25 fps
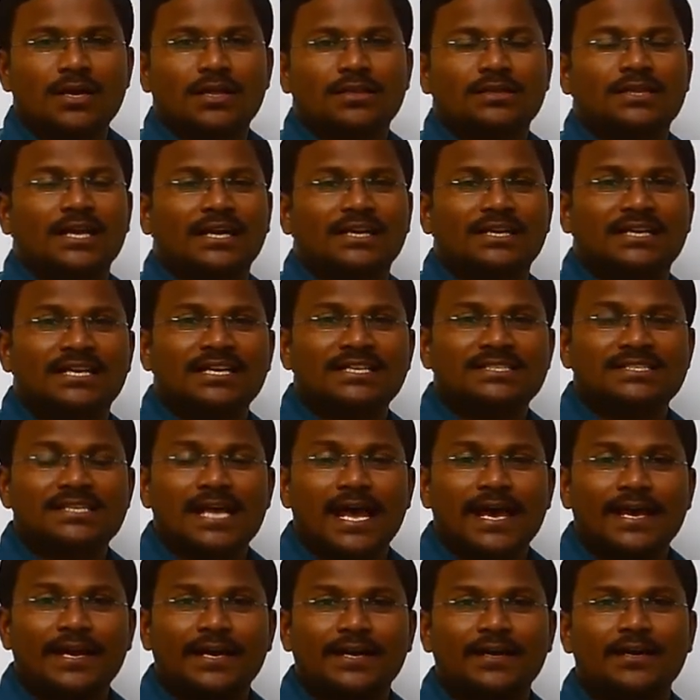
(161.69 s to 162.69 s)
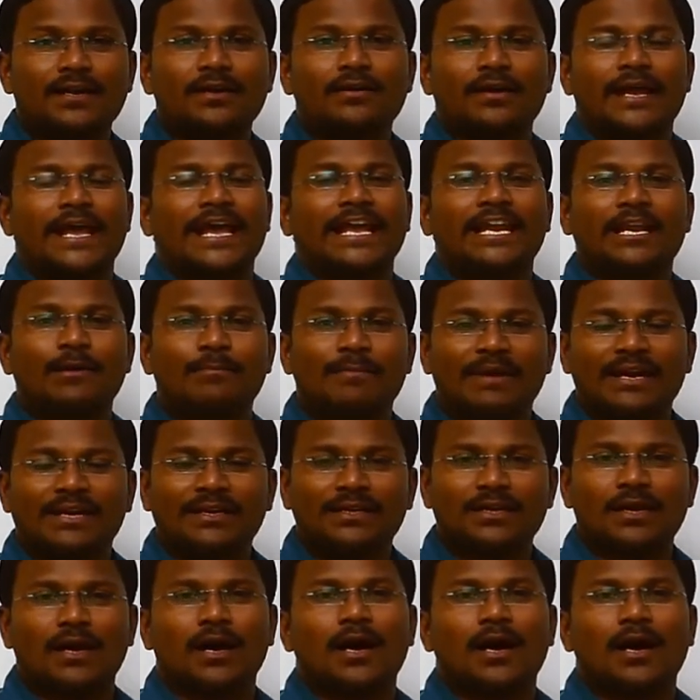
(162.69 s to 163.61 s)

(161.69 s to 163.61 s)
the desired element